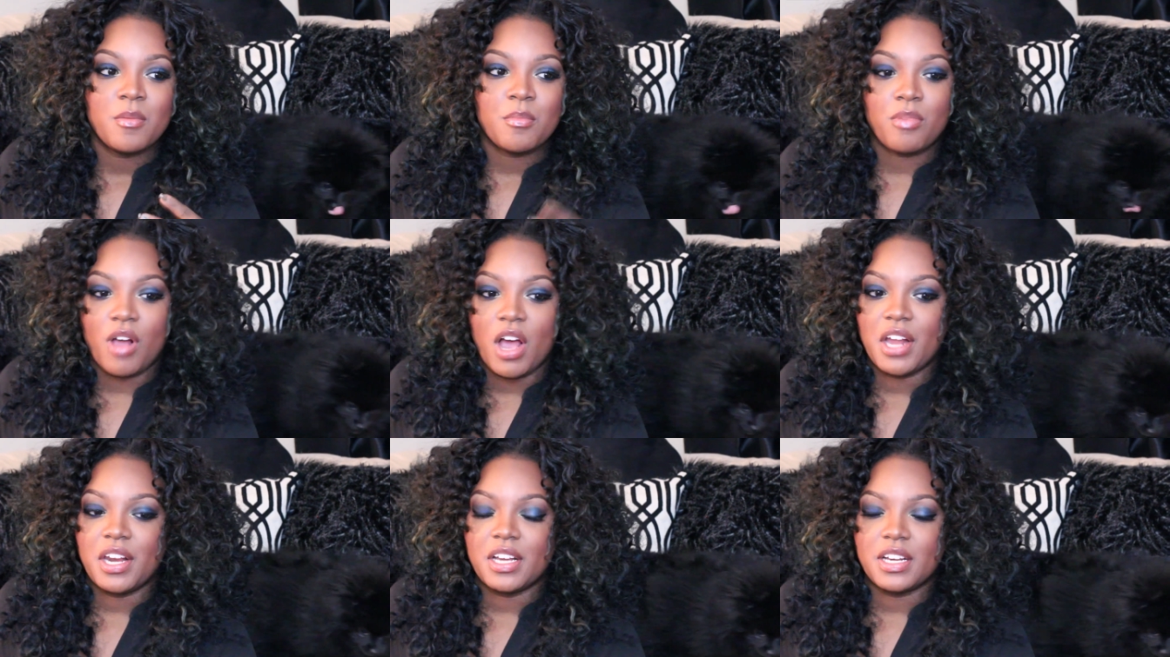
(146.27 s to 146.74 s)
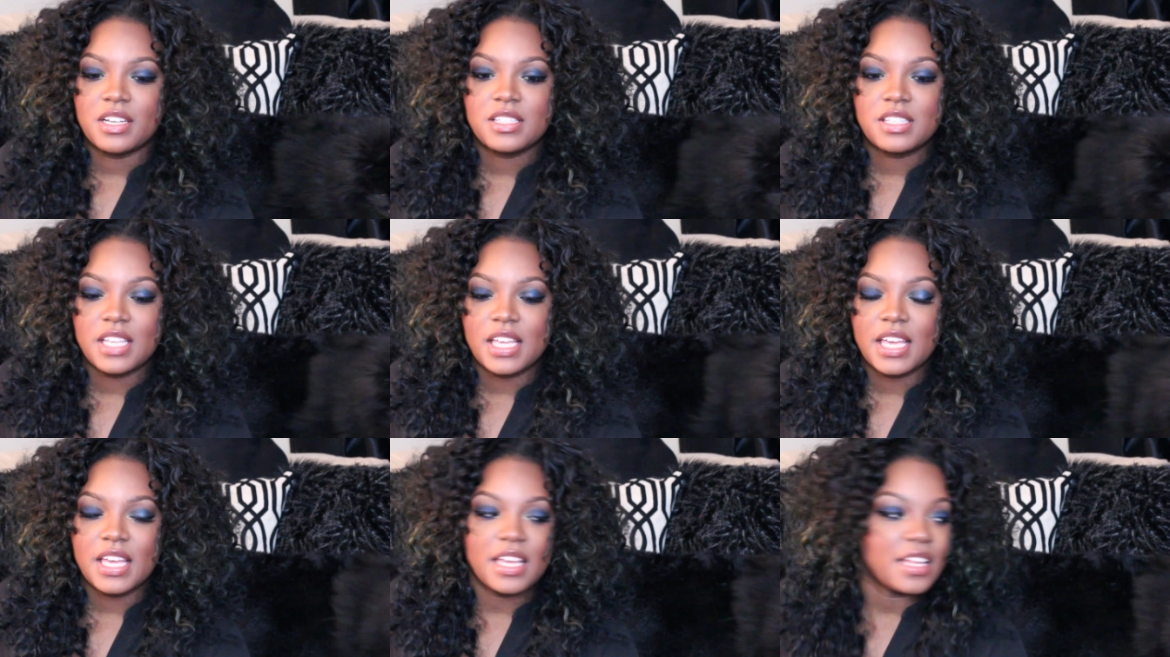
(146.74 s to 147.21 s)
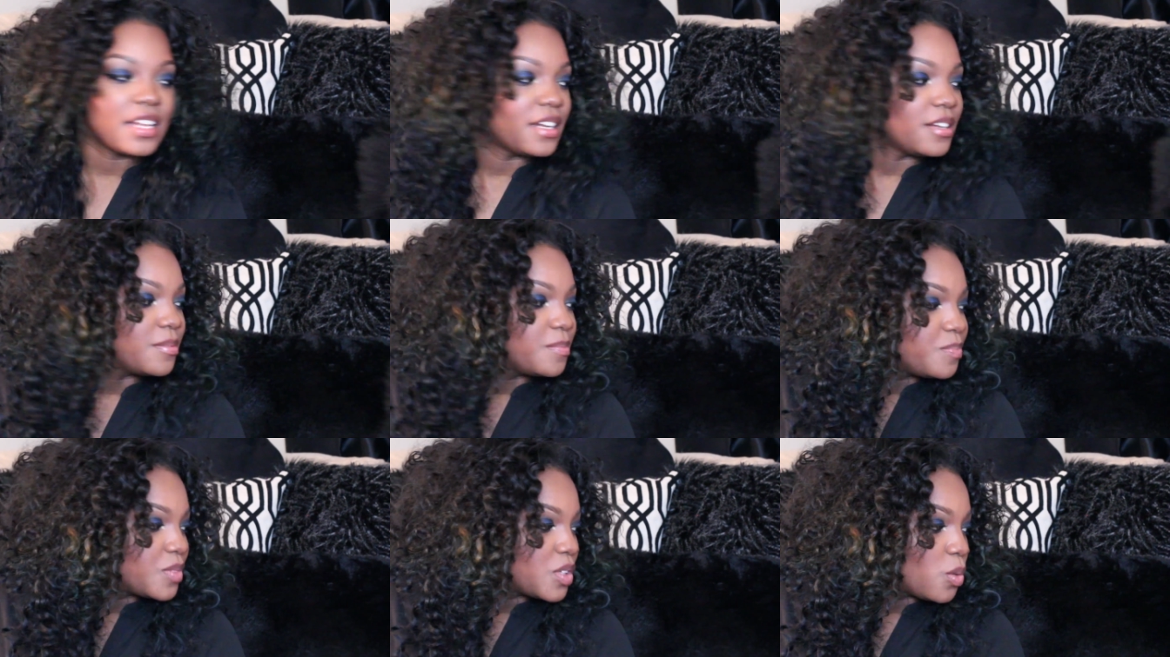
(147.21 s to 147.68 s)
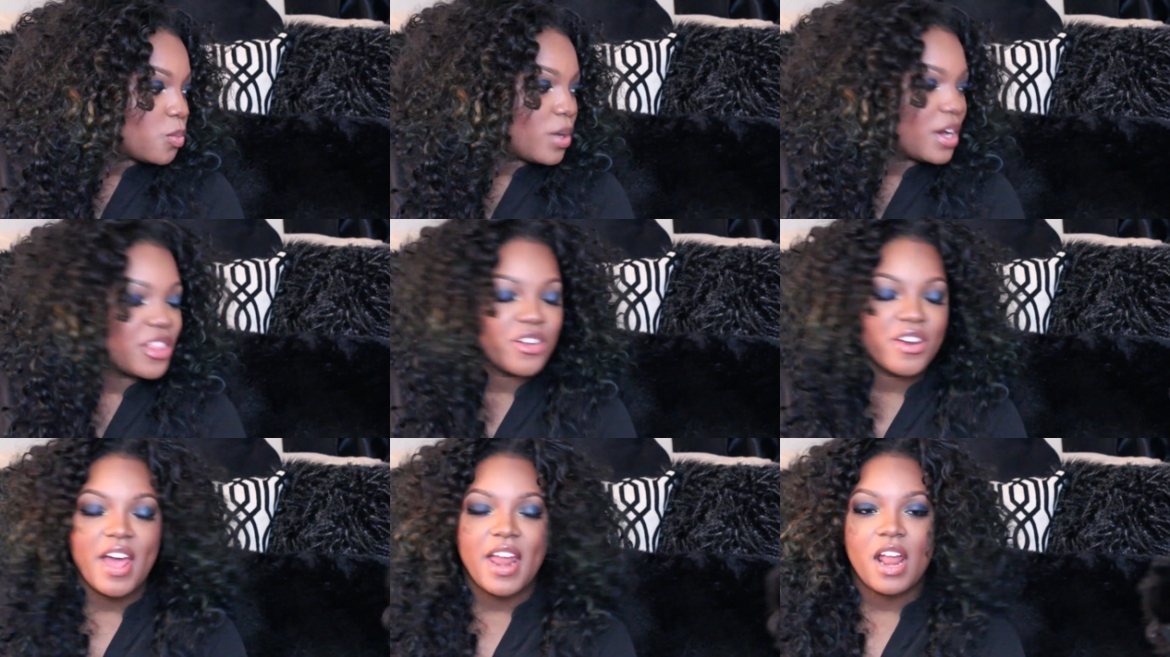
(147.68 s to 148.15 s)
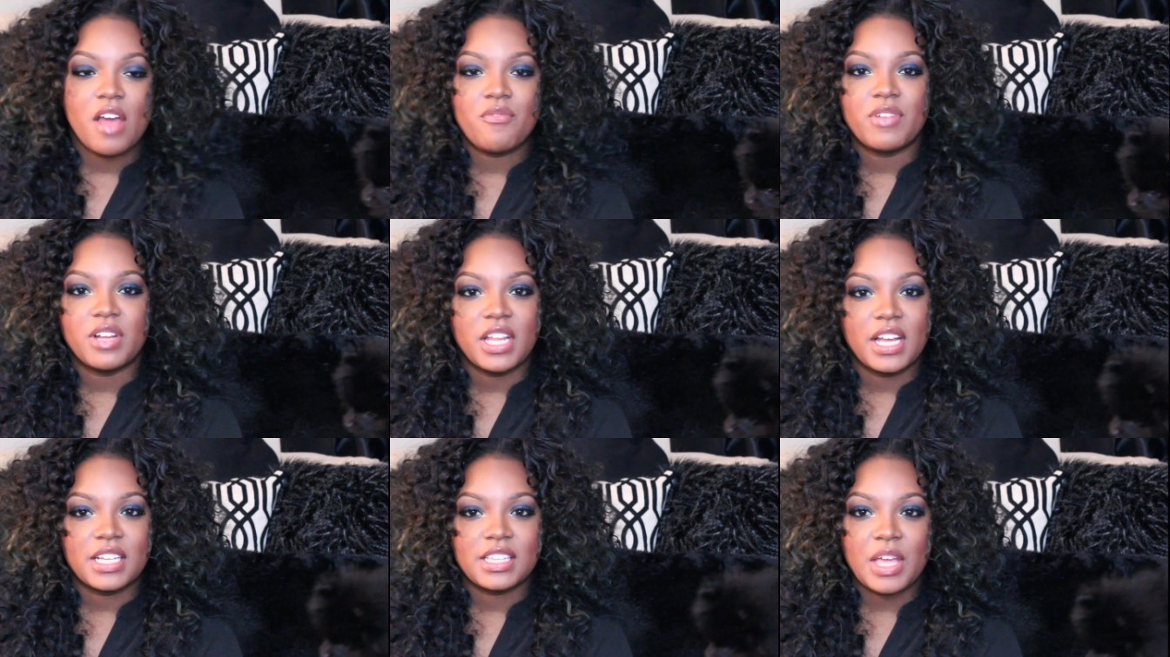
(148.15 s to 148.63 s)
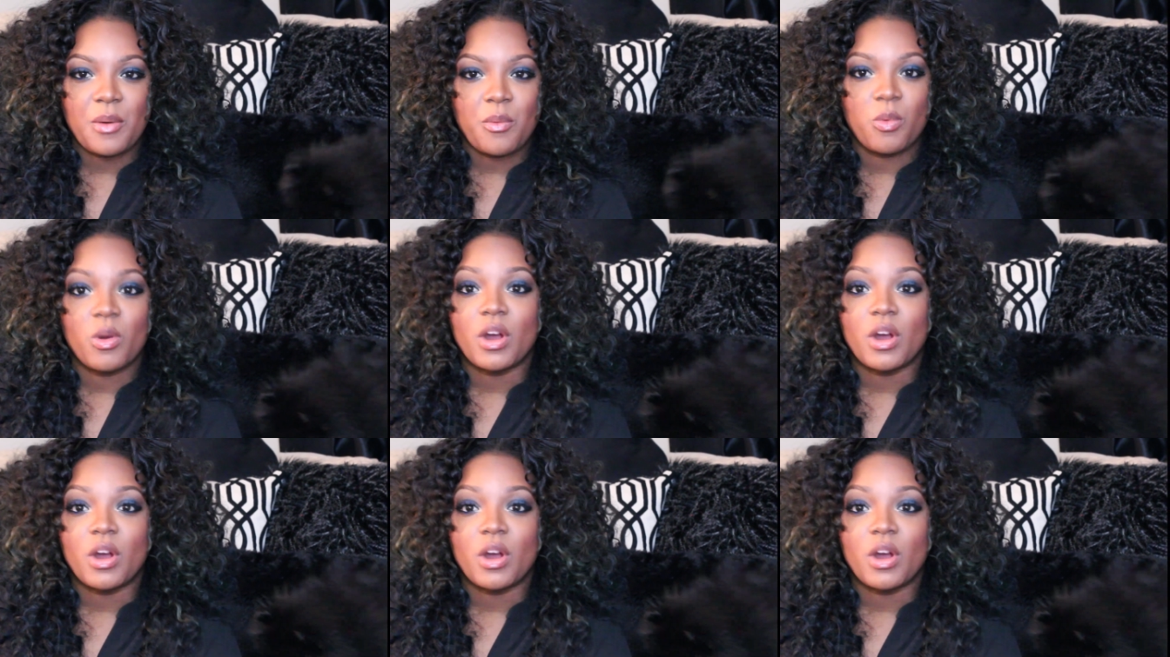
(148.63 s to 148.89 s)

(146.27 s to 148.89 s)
products and whether or not I feel like they